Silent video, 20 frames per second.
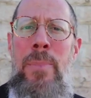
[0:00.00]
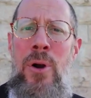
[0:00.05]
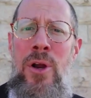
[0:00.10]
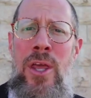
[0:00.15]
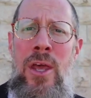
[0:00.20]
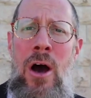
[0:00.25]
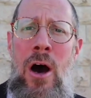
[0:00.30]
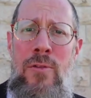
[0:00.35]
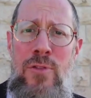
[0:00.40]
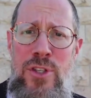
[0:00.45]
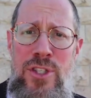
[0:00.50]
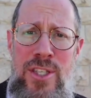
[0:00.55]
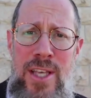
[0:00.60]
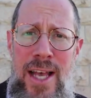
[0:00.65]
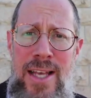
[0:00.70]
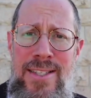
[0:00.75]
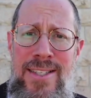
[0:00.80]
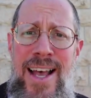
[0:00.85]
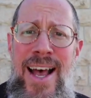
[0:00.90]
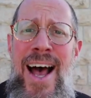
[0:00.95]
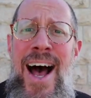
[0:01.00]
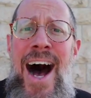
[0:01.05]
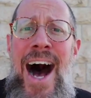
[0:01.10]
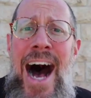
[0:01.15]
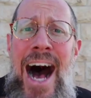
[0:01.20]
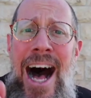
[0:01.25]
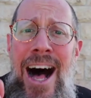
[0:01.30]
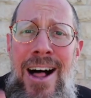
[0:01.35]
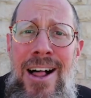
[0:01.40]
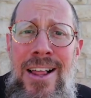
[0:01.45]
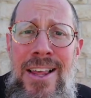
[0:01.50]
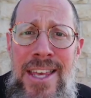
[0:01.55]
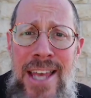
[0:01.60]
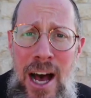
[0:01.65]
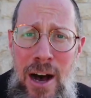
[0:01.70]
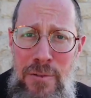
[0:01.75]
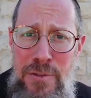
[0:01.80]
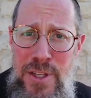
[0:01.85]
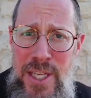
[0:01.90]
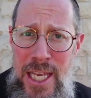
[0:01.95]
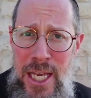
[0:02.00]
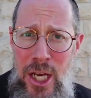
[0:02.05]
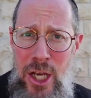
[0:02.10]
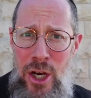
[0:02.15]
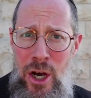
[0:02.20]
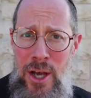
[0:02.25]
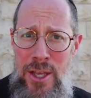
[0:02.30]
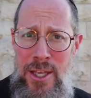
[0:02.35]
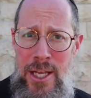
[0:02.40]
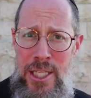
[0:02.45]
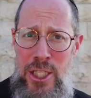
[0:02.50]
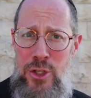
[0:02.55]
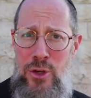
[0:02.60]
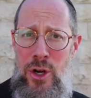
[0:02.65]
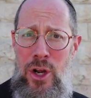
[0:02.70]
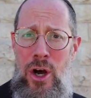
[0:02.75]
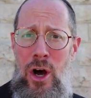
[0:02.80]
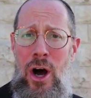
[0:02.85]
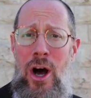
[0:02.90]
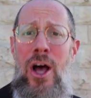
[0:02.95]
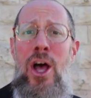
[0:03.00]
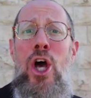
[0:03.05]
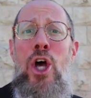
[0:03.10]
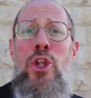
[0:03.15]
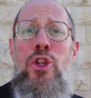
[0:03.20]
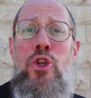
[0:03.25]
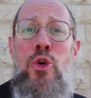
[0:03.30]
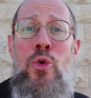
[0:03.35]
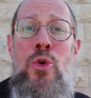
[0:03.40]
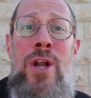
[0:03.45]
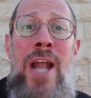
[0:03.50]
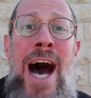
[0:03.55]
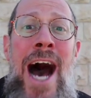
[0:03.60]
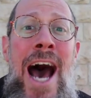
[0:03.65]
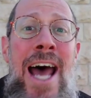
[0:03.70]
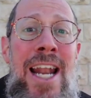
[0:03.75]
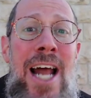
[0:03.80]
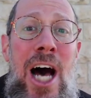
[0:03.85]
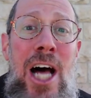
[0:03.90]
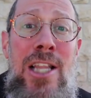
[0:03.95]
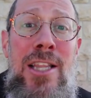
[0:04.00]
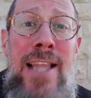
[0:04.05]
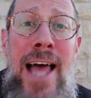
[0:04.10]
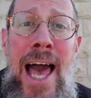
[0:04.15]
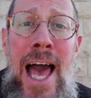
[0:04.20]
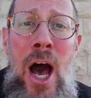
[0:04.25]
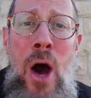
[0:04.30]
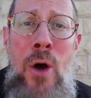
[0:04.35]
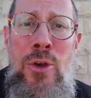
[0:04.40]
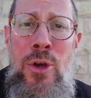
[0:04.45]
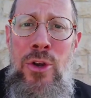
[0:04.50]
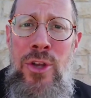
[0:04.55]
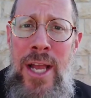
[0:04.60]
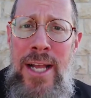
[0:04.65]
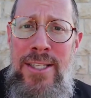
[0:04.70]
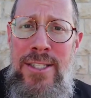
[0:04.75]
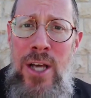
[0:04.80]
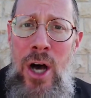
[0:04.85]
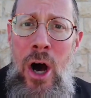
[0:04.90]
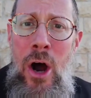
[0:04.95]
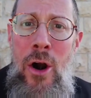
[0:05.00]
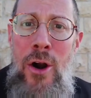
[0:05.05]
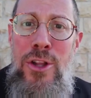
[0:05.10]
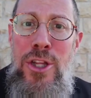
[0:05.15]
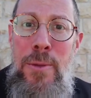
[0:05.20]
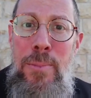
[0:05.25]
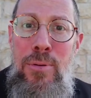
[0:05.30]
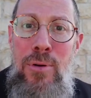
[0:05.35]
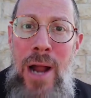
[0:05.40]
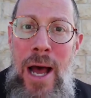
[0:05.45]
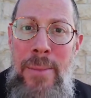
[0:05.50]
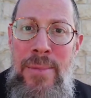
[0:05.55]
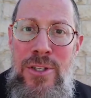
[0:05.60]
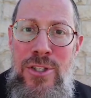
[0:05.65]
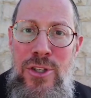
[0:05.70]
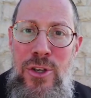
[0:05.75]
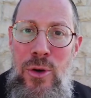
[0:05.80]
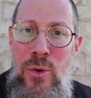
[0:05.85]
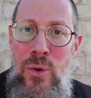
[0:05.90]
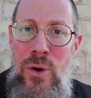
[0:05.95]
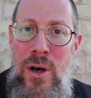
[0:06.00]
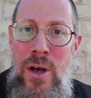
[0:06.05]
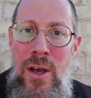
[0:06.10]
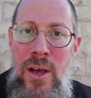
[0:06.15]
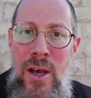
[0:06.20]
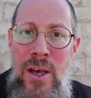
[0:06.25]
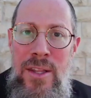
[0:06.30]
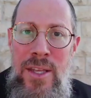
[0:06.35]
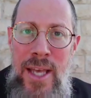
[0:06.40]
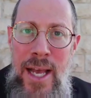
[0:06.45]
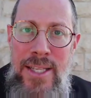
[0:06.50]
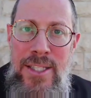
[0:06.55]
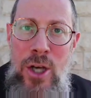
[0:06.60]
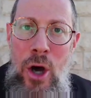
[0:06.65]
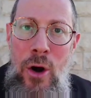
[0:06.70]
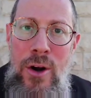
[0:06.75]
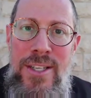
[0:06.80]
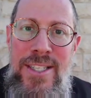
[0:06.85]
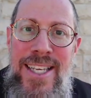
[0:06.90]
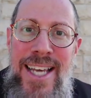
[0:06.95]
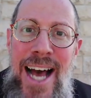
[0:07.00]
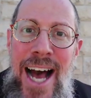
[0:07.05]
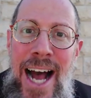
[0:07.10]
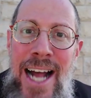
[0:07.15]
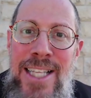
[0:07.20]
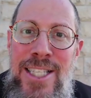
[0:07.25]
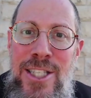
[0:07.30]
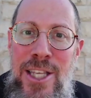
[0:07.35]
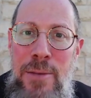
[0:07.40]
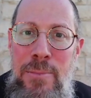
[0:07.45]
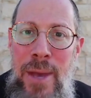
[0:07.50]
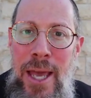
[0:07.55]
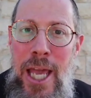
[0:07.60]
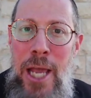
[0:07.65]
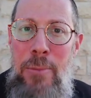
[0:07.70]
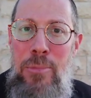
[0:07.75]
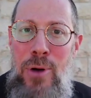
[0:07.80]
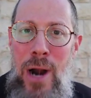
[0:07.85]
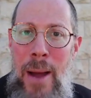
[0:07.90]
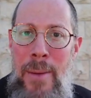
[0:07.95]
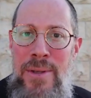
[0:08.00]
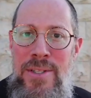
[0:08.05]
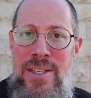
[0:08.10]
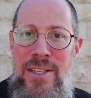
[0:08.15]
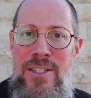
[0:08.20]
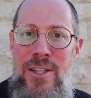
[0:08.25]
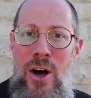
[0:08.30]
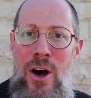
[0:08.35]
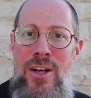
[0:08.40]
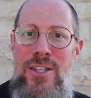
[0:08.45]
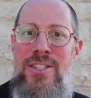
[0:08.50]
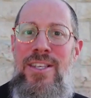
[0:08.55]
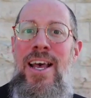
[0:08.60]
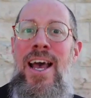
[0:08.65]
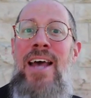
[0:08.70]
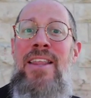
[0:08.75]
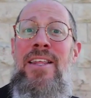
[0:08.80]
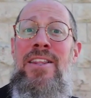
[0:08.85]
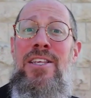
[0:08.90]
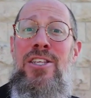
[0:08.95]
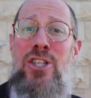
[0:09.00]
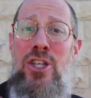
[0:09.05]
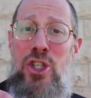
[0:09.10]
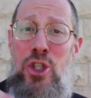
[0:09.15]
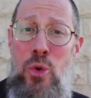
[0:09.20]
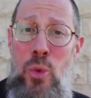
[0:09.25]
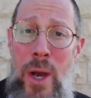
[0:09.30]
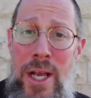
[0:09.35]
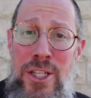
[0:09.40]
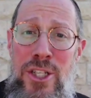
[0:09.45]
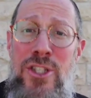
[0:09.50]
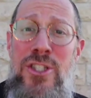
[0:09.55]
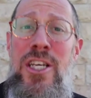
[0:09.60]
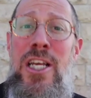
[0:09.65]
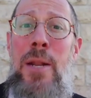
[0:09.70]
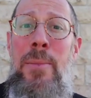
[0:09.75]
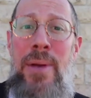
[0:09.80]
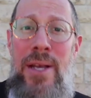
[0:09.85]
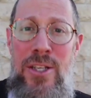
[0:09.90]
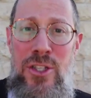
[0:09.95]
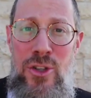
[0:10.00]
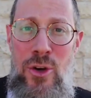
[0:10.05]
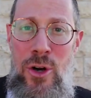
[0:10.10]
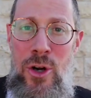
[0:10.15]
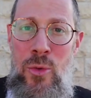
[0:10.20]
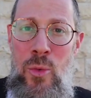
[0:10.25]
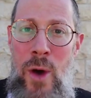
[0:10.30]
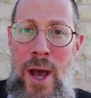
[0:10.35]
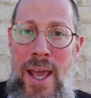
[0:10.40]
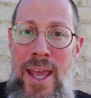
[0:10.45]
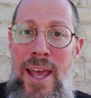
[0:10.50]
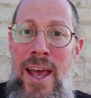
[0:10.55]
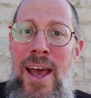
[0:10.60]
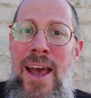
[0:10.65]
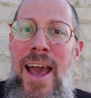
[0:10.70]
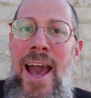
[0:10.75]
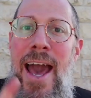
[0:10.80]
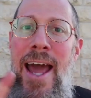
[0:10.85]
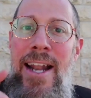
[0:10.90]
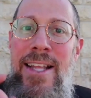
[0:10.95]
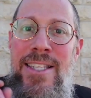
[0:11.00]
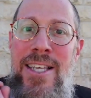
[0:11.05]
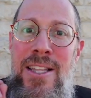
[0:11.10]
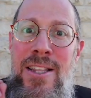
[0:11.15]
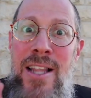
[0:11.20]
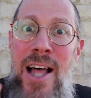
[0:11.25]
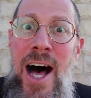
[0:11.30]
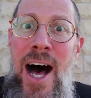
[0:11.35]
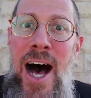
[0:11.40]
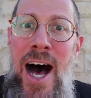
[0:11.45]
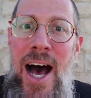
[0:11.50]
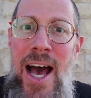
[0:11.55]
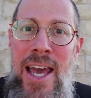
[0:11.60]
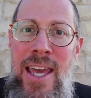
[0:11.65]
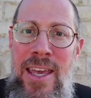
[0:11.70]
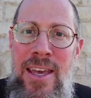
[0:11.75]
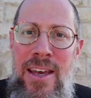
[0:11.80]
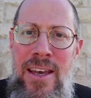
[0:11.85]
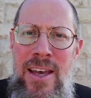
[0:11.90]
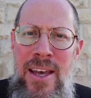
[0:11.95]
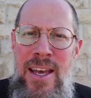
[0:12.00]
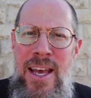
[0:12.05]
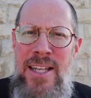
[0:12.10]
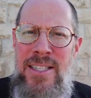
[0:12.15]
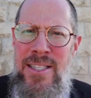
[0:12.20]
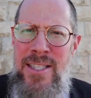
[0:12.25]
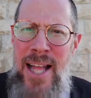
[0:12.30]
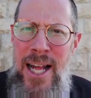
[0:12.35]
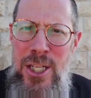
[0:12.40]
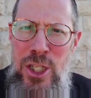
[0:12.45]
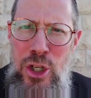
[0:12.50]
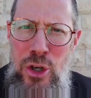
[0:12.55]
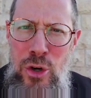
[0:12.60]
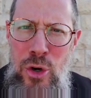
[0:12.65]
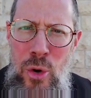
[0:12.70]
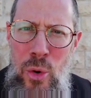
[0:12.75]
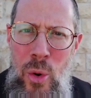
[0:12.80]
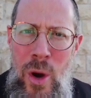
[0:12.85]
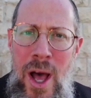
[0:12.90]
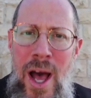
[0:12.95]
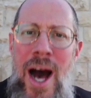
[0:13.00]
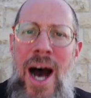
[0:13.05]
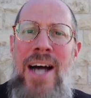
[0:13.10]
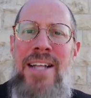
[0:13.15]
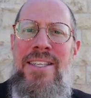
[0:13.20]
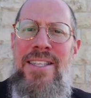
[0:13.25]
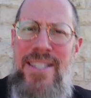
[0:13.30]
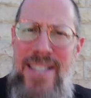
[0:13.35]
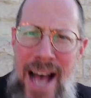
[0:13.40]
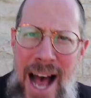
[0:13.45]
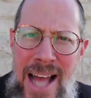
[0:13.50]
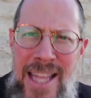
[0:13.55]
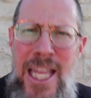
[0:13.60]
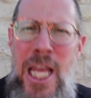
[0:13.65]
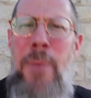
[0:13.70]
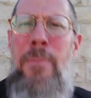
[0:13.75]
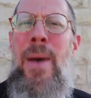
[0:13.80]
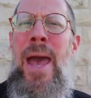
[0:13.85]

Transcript: Pirkei Avos says, Al yavticha yitzurcha. Do not allow your Yetzer Hara to promise you. The Yetzer Hara is constantly making promises to us that the situation is going to be a certain way, and it's a lie. It's not true. A tzaddik